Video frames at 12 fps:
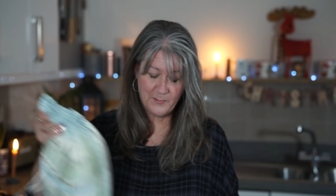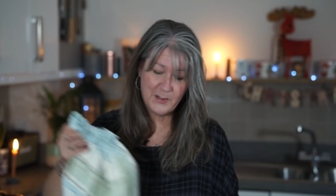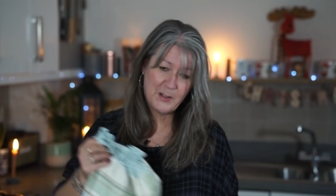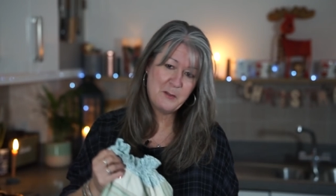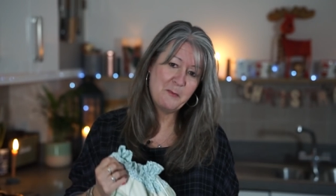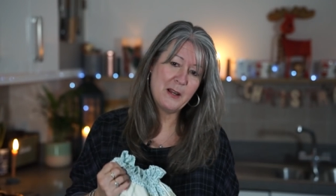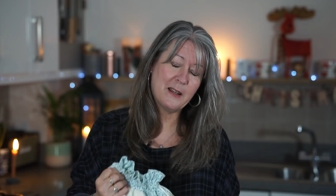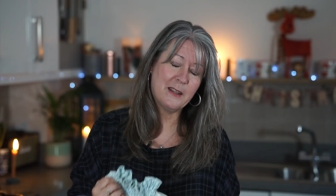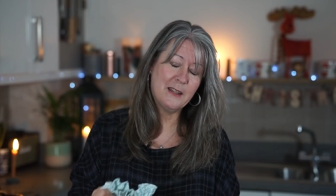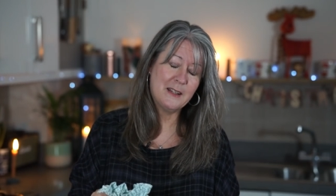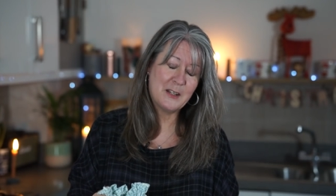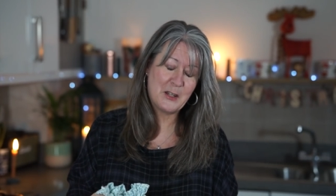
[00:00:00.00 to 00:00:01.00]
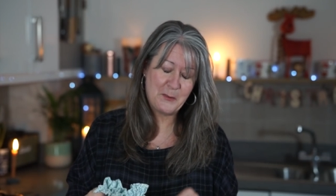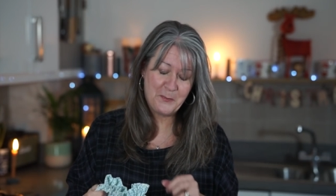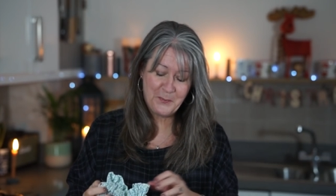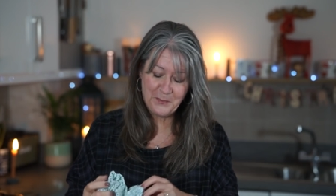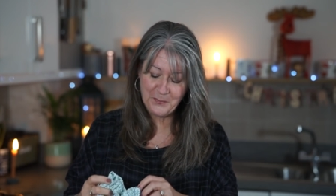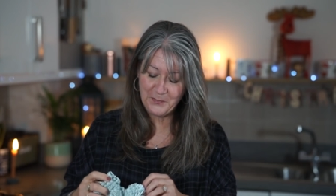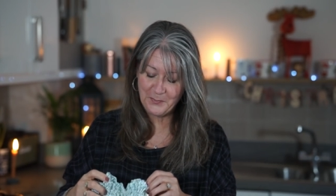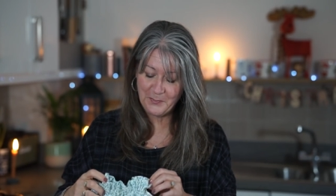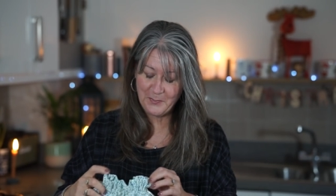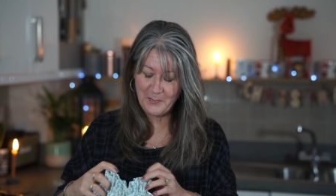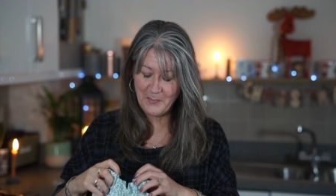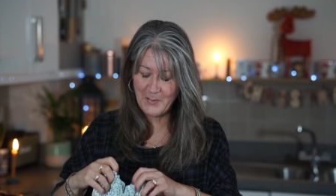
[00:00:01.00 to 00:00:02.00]
so back in
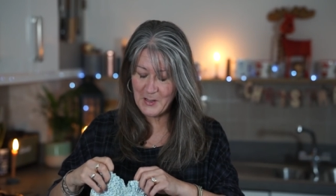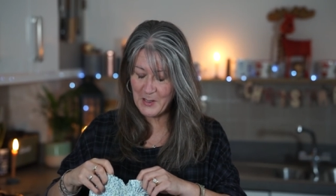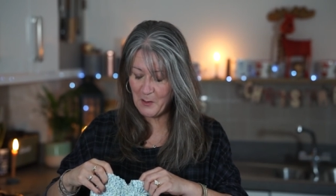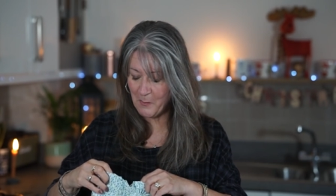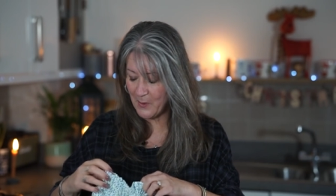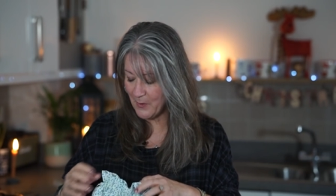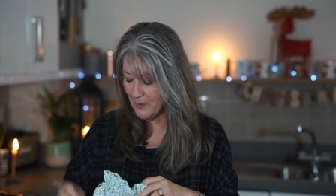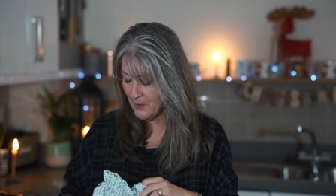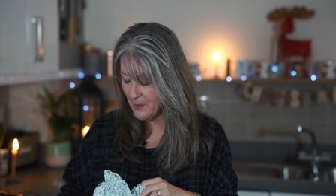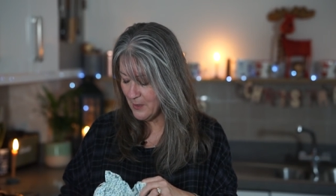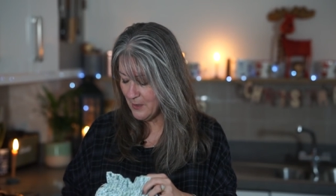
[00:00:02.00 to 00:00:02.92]
summer,